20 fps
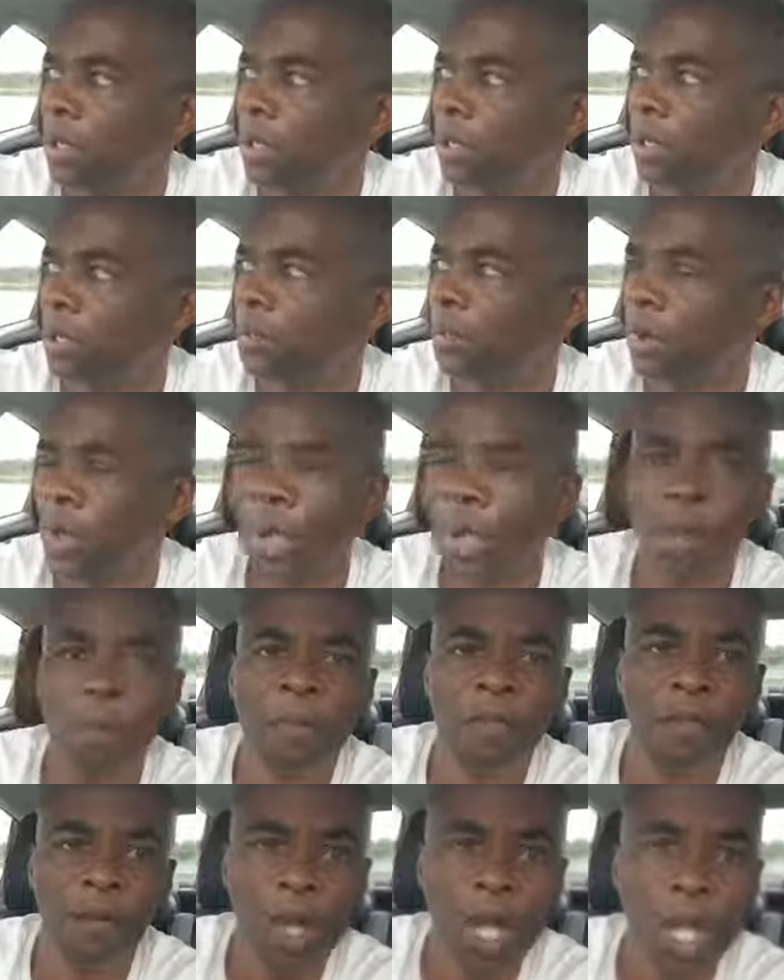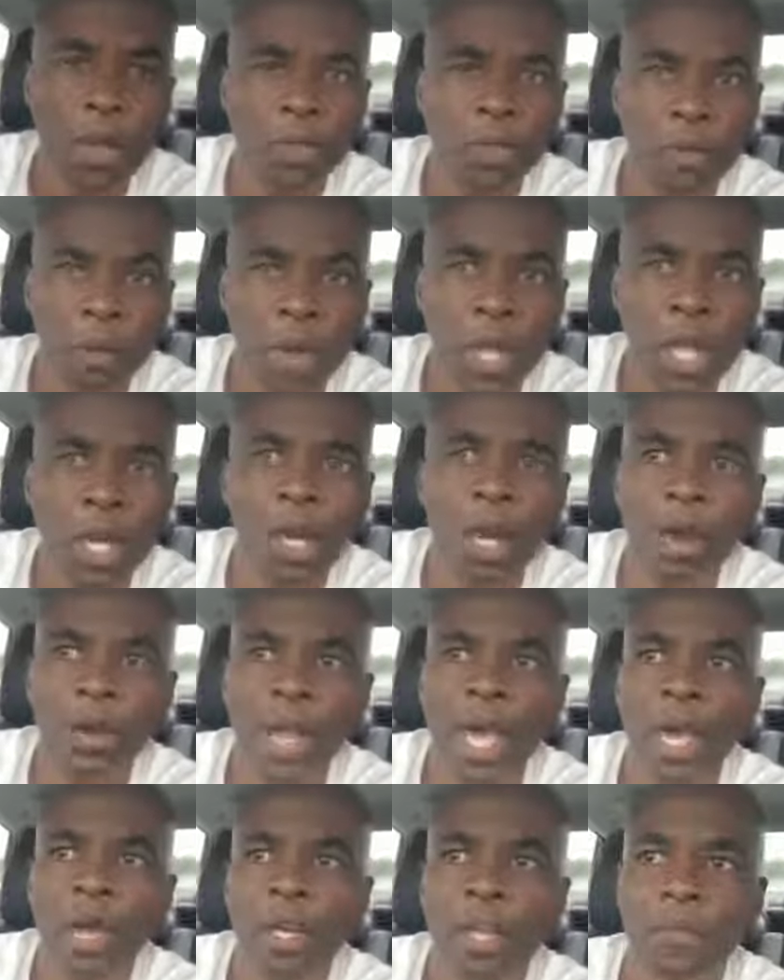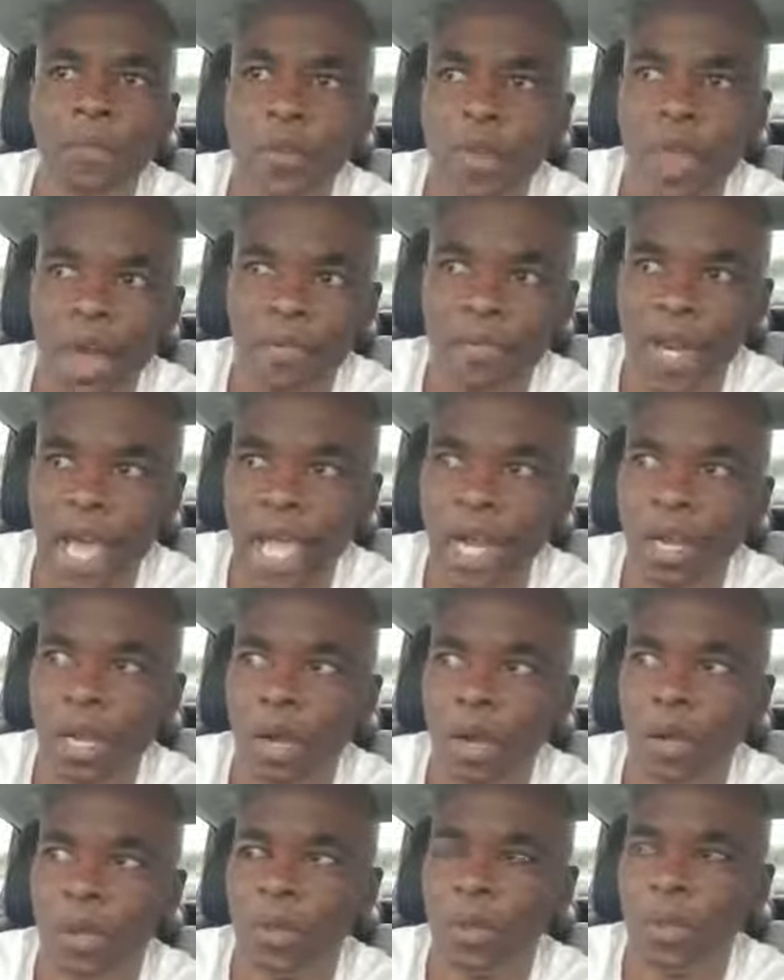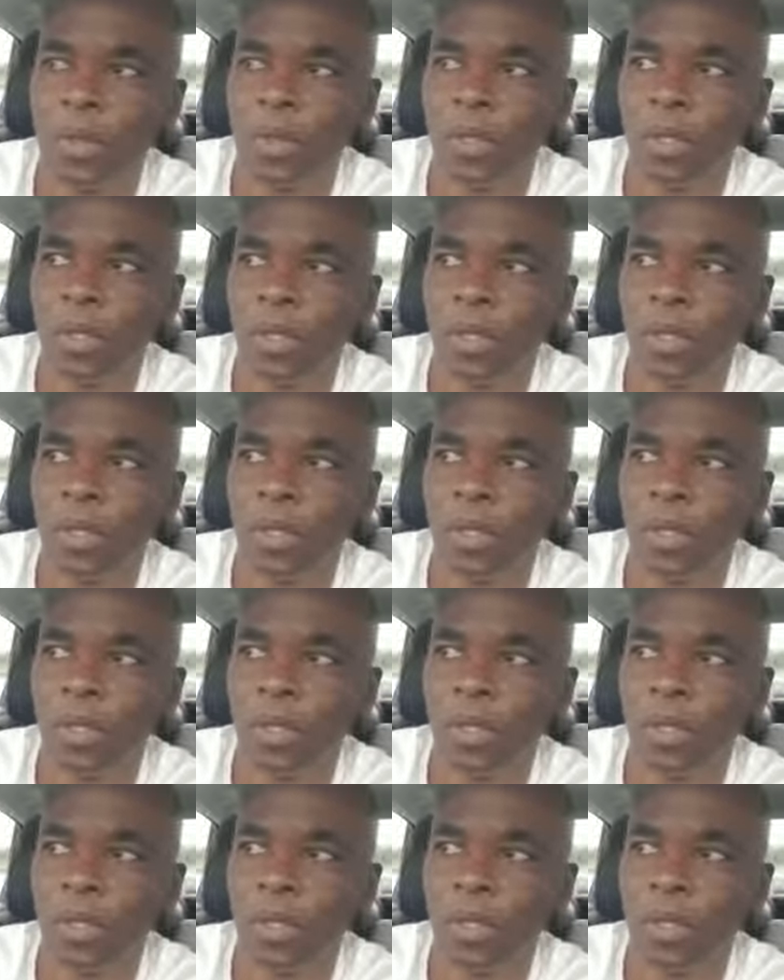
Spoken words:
from here on out, if you have not learned